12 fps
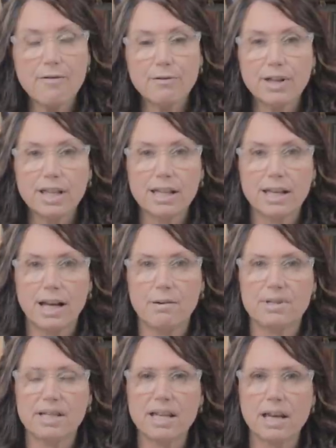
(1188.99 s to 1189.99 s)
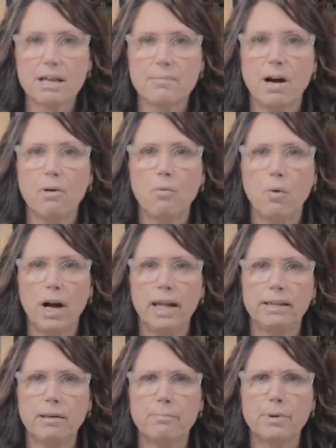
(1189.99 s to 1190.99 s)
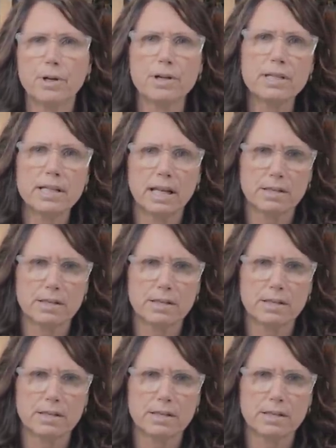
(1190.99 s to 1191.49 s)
everything that I was thinking about what the bird's